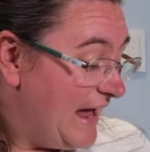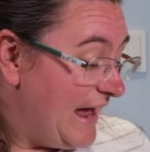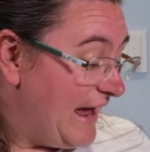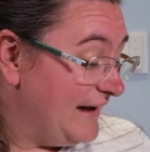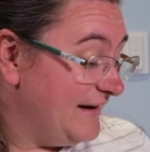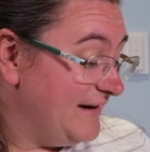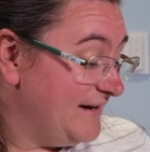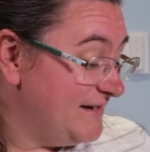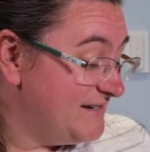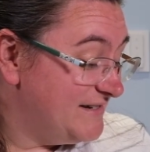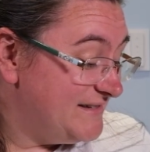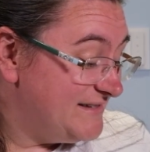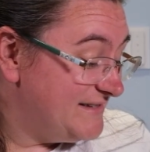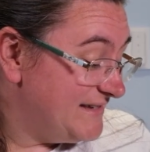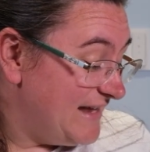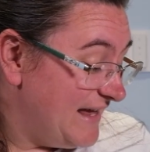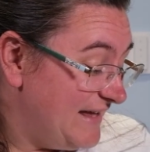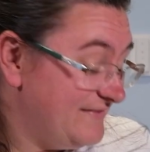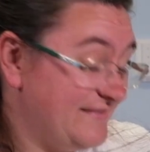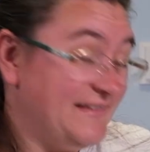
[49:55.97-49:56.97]
and I just
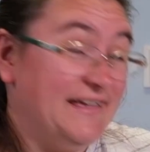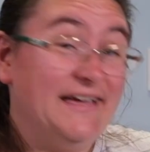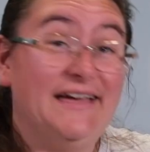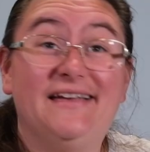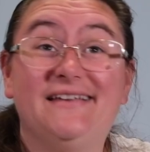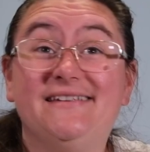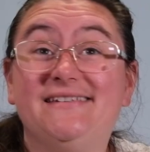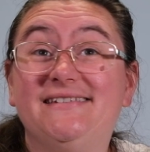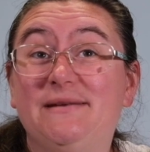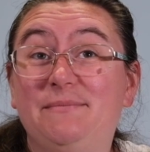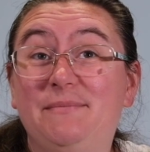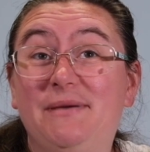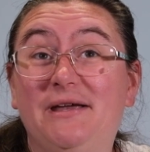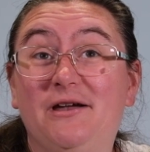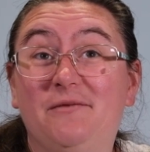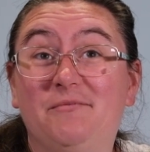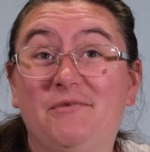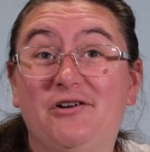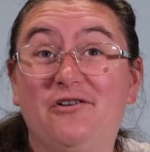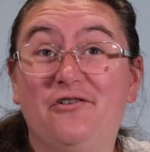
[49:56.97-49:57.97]
sat there sipping
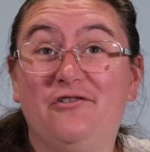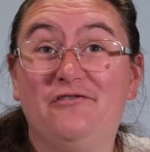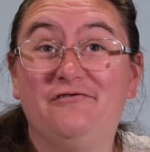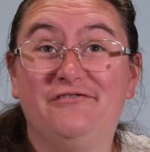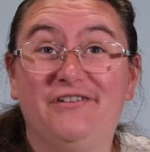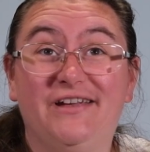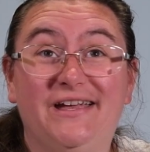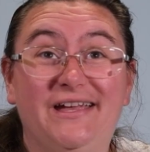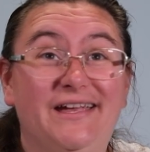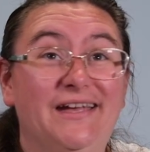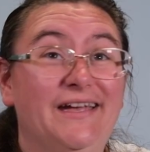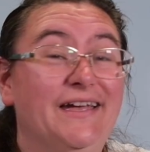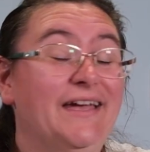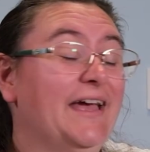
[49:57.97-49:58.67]
on my coffee